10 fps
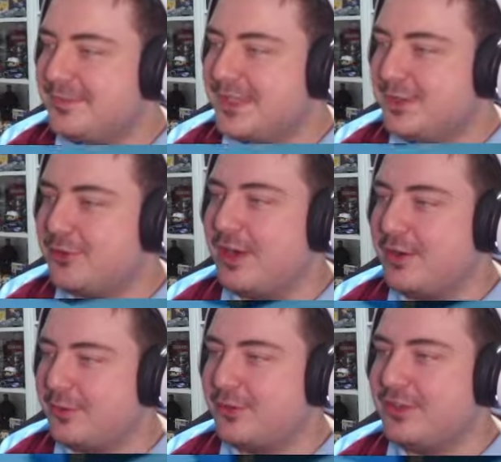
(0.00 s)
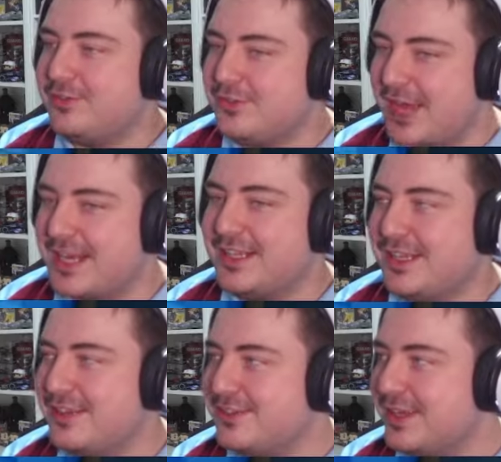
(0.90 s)
The crowd look
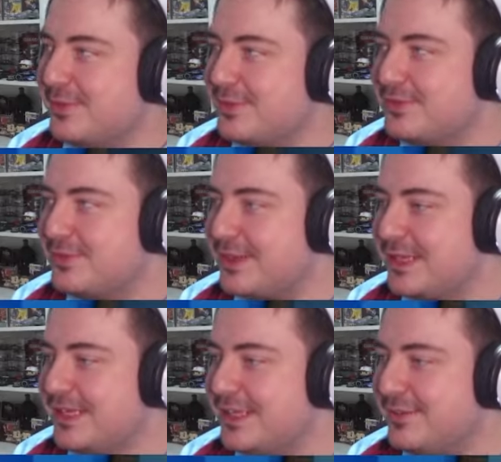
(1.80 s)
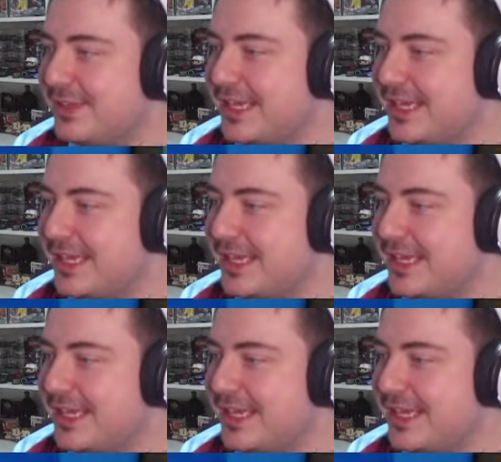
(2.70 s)
exactly the same as twenty eleven.